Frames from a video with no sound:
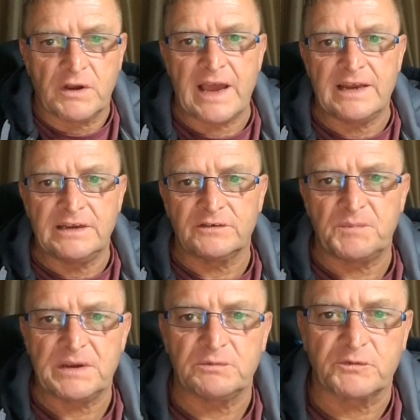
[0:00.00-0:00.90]
getting into
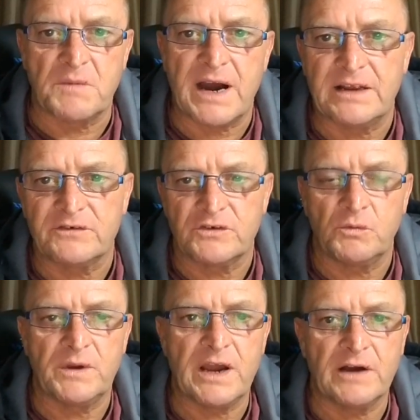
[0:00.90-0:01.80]
people's minds that
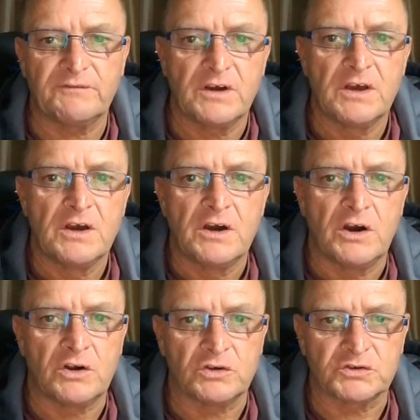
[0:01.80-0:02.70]
we have
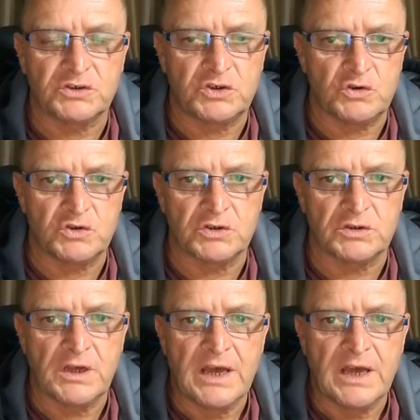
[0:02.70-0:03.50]
a constitution,